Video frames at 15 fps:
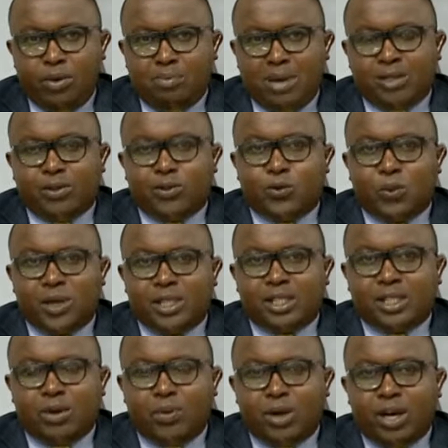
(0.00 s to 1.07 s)
When muscles
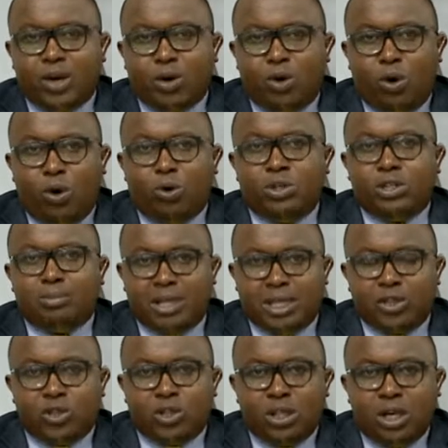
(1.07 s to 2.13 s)
waste away or
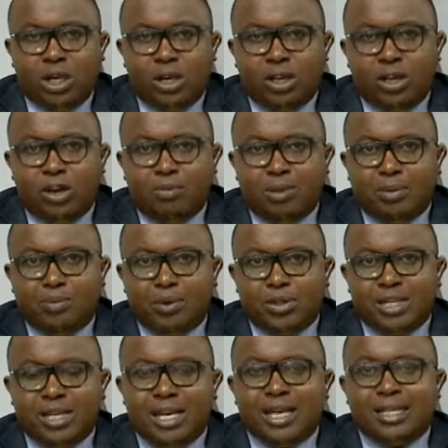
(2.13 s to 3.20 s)
diminish, the human
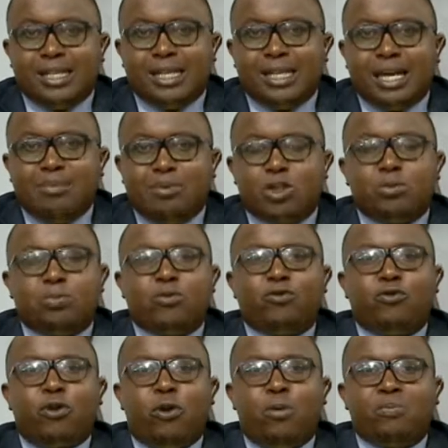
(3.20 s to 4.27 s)
body is unable to
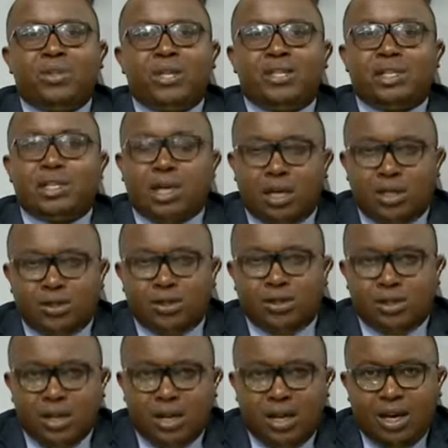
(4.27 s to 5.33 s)
perform these
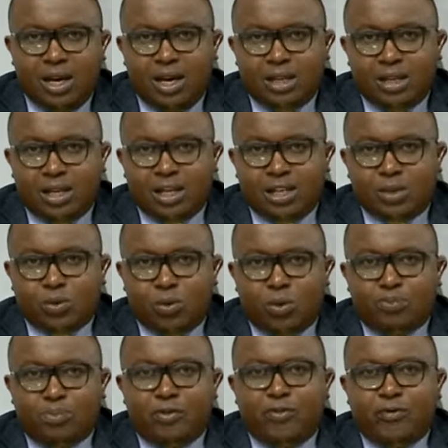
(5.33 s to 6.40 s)
tasks. That is
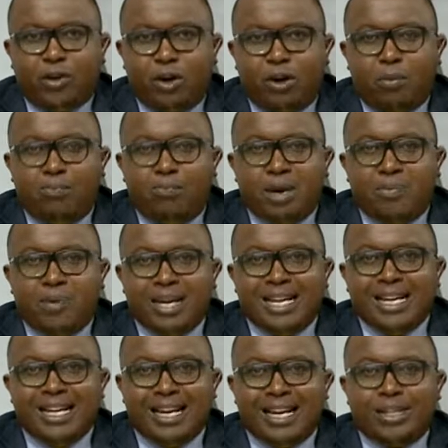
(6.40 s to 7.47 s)
what befell baby
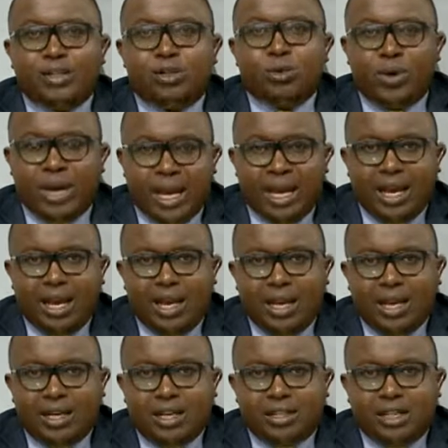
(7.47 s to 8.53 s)
Neilah Zuri
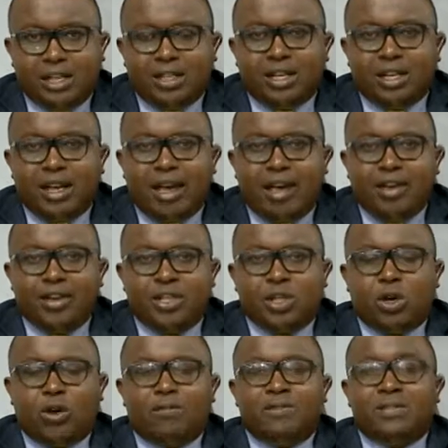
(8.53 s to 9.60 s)
at a tender
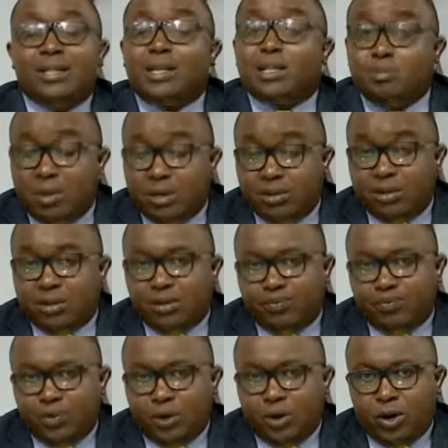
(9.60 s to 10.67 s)
age of 6 months.
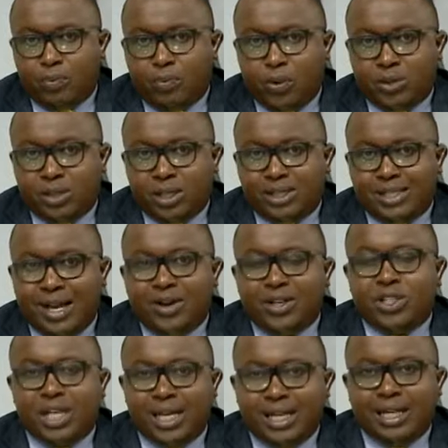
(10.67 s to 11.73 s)
Our reporter
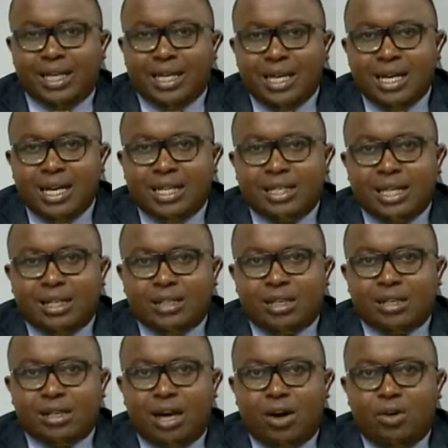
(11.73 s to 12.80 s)
Terry Njenga tells
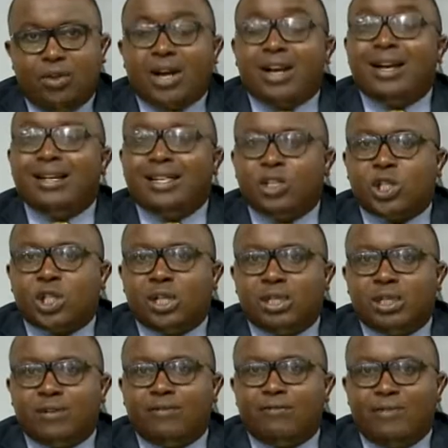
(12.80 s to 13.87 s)
us how that
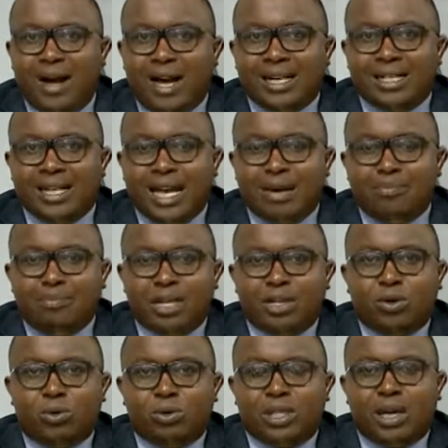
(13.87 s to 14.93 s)
condition, defined in
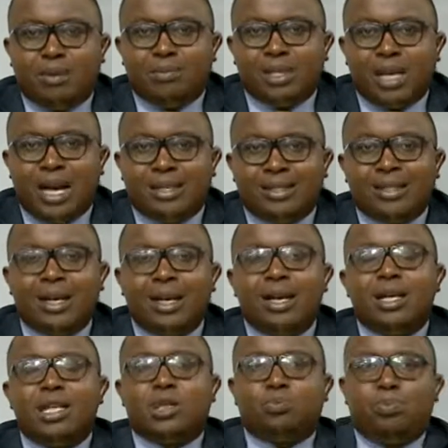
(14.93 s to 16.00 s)
medical terms as
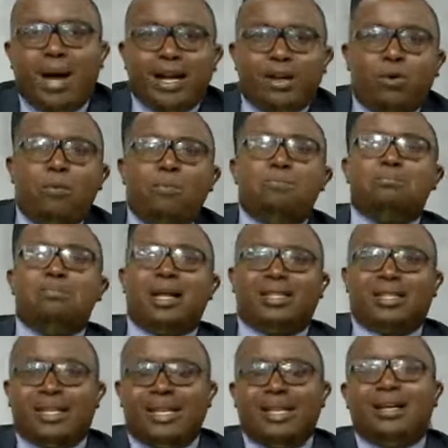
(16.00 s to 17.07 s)
spinal
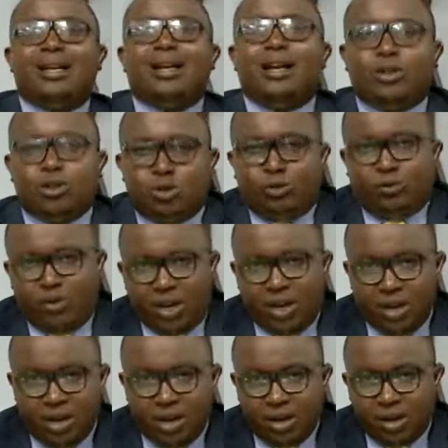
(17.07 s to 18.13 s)
muscular
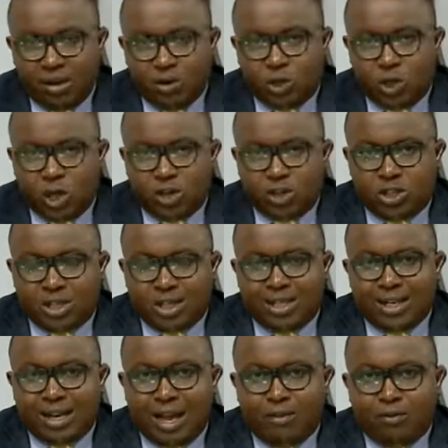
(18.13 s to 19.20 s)
atrophy, changed
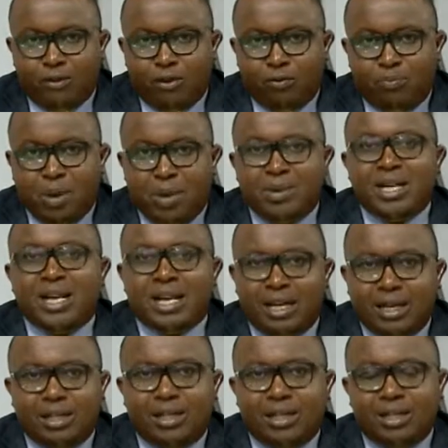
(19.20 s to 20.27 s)
the life of baby
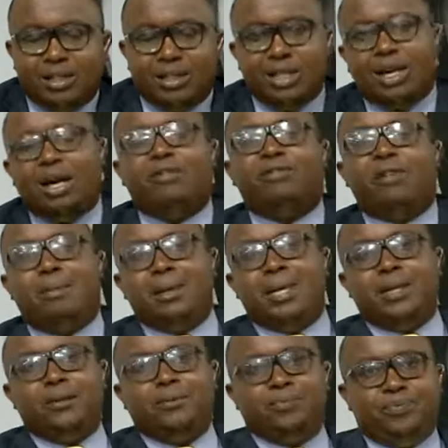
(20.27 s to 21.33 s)
Neilah and her
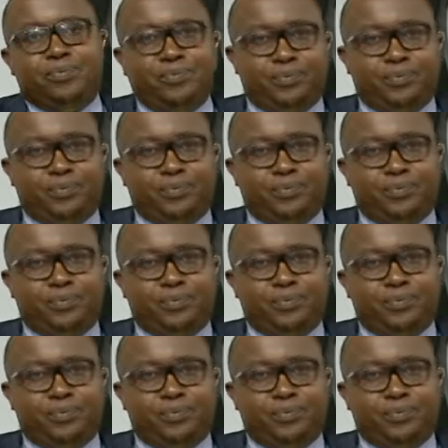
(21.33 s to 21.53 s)
family.